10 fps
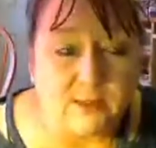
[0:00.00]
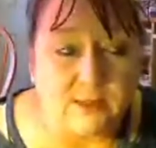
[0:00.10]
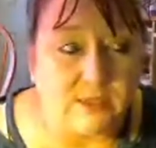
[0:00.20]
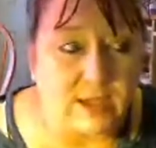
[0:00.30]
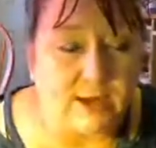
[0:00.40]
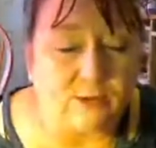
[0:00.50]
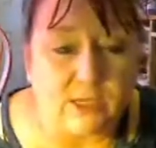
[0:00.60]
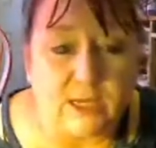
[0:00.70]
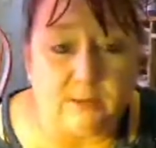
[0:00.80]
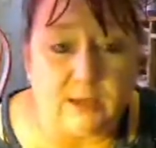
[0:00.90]
the titles
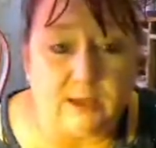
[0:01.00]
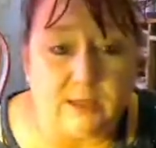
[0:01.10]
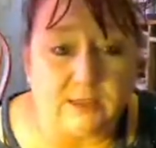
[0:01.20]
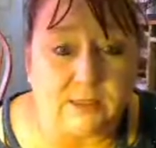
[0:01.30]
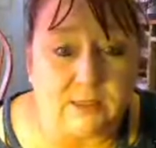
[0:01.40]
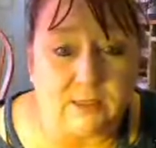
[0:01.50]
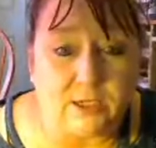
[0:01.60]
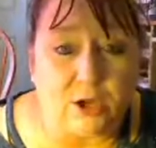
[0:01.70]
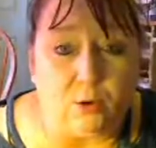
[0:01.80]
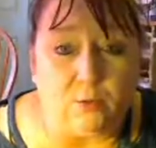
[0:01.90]
get me, it's
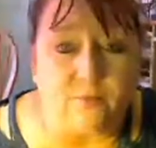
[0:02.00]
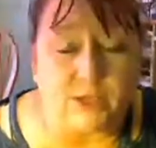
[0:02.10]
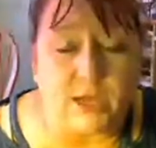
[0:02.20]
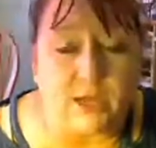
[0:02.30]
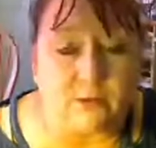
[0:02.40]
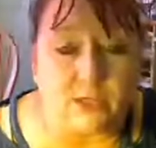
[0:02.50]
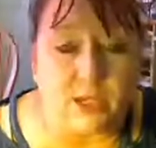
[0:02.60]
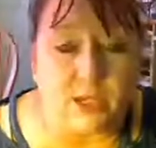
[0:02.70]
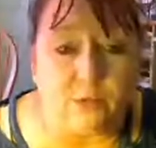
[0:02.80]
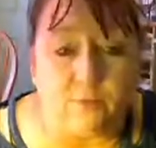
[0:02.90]
the goal of the titles to
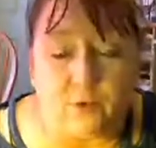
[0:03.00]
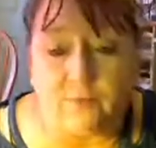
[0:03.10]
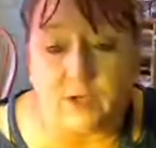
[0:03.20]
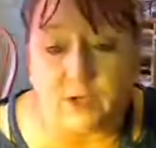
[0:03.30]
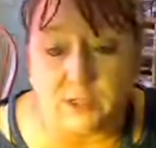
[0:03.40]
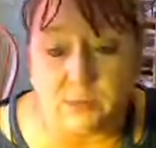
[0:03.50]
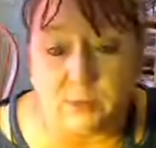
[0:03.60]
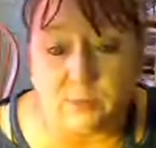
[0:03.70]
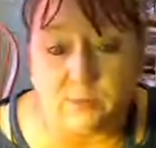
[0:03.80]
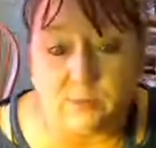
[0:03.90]
get you in front of a customer.